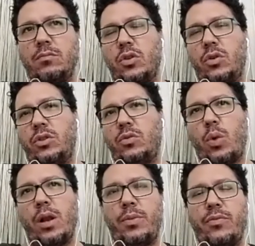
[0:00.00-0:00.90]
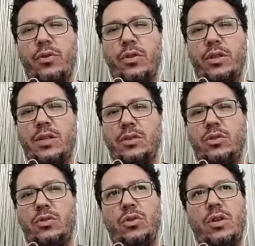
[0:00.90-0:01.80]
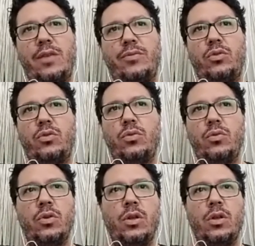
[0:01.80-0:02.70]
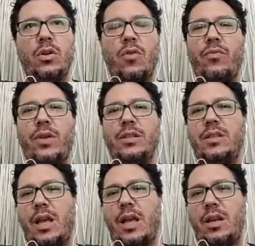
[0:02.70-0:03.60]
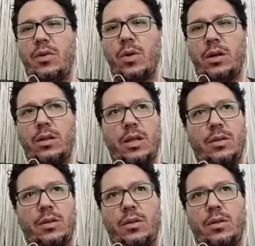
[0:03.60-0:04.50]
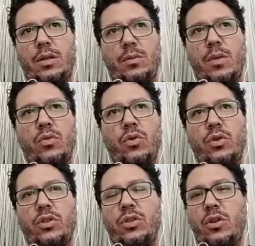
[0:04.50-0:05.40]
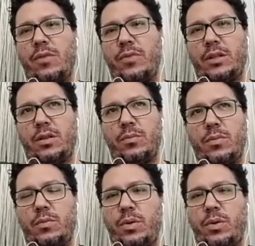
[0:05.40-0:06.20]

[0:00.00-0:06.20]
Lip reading: So it's well before the sanctions. You don't have to convince anyone that Maduro is not a victim.